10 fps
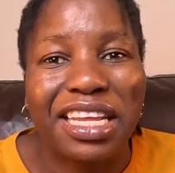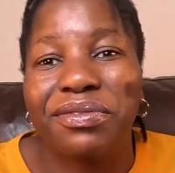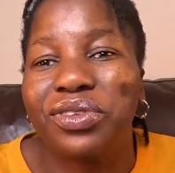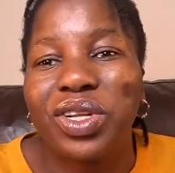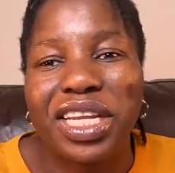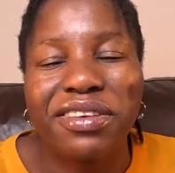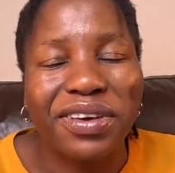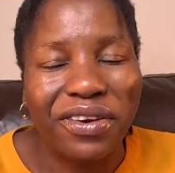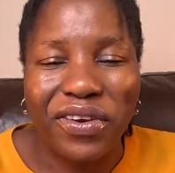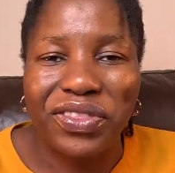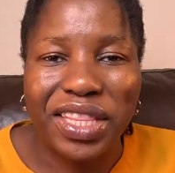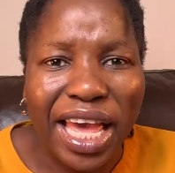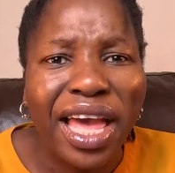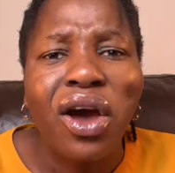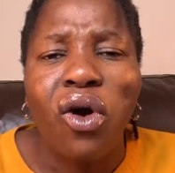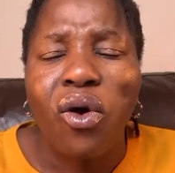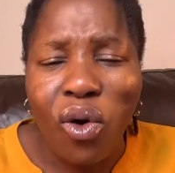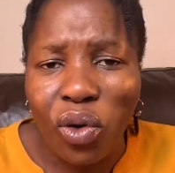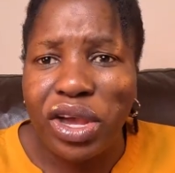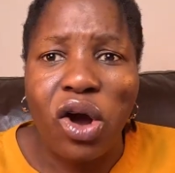if you live around there
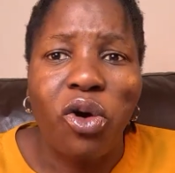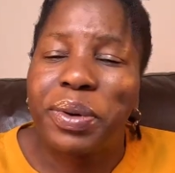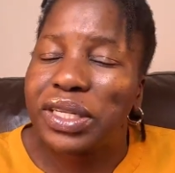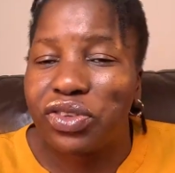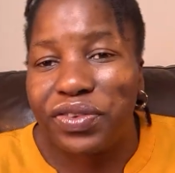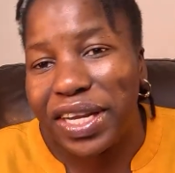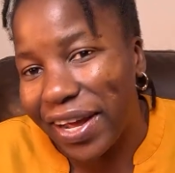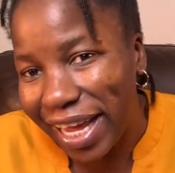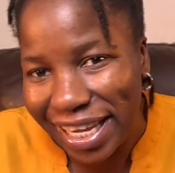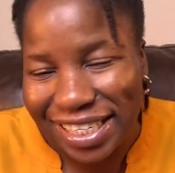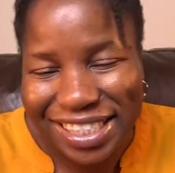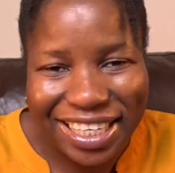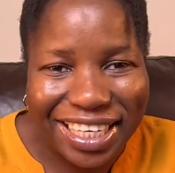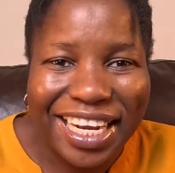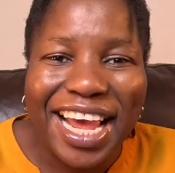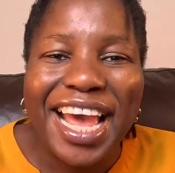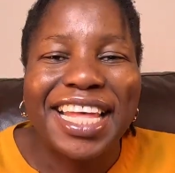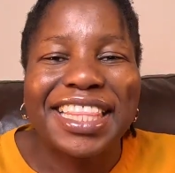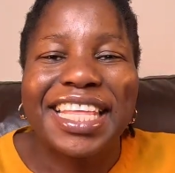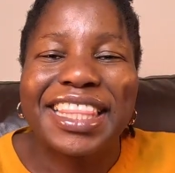or you're open to relocation.
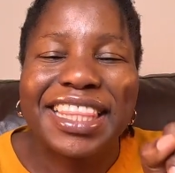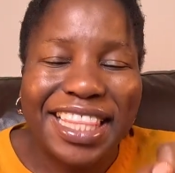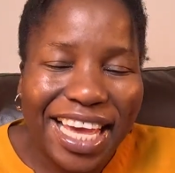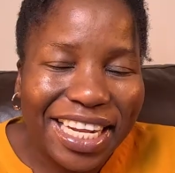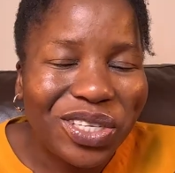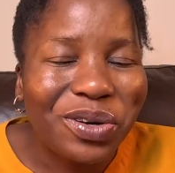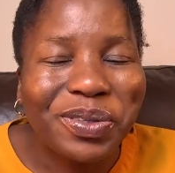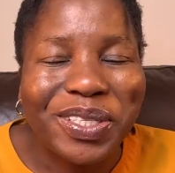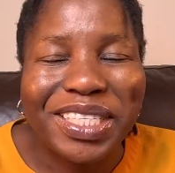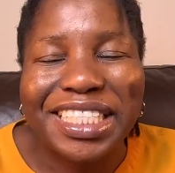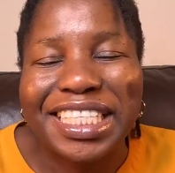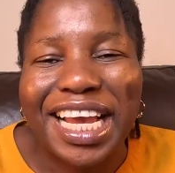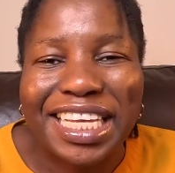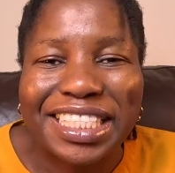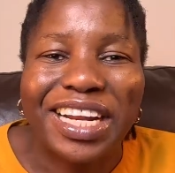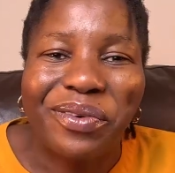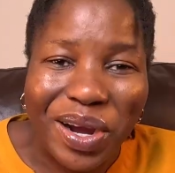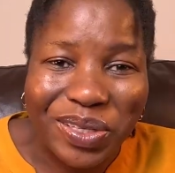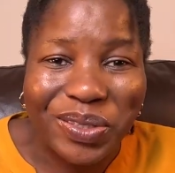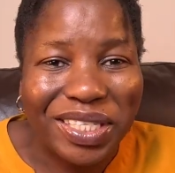The third opportunity, guys, that I
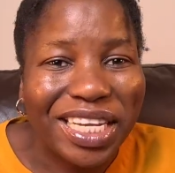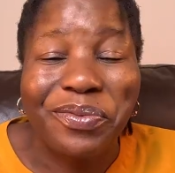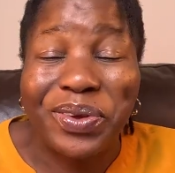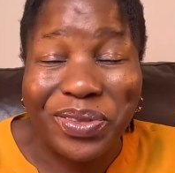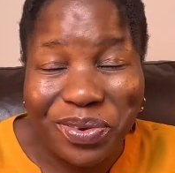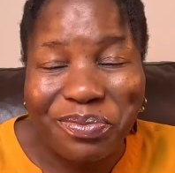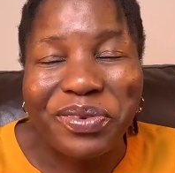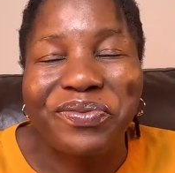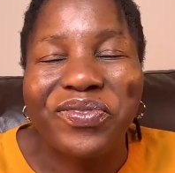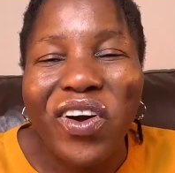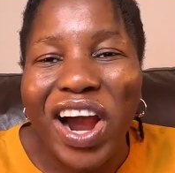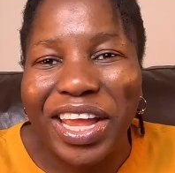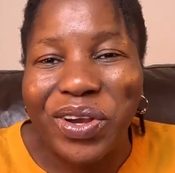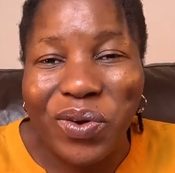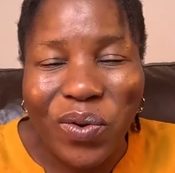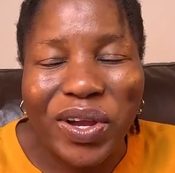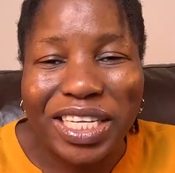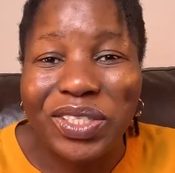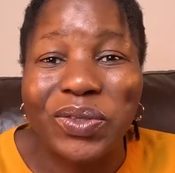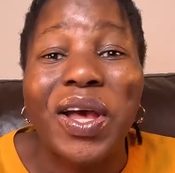want to share with you before I go
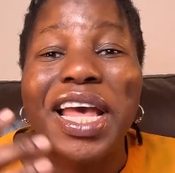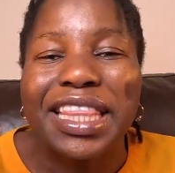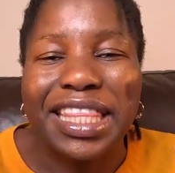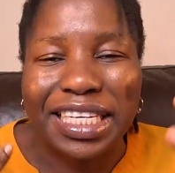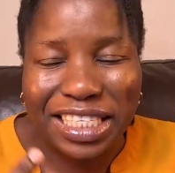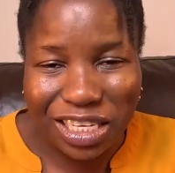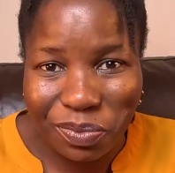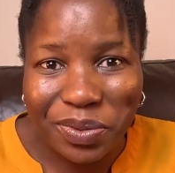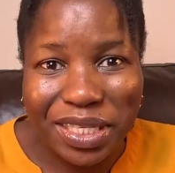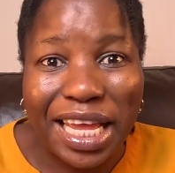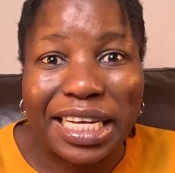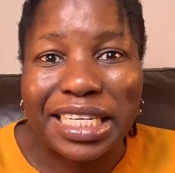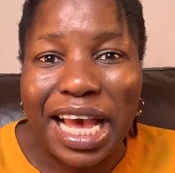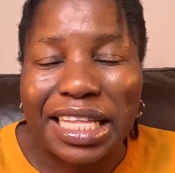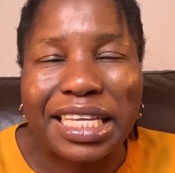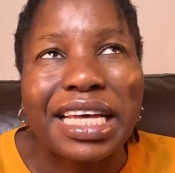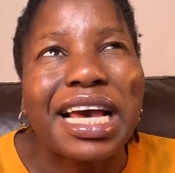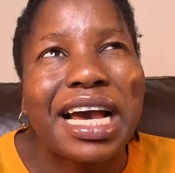into the tips and other